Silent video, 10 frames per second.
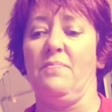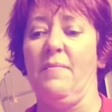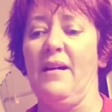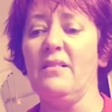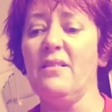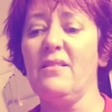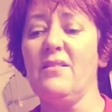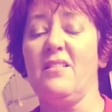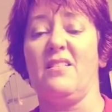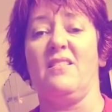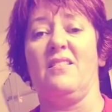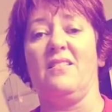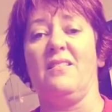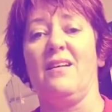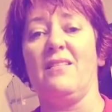mouth ulcers
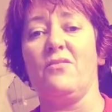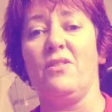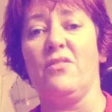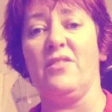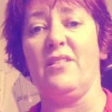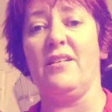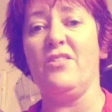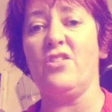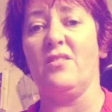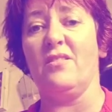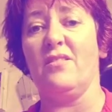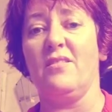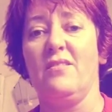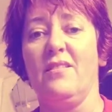and other irritations,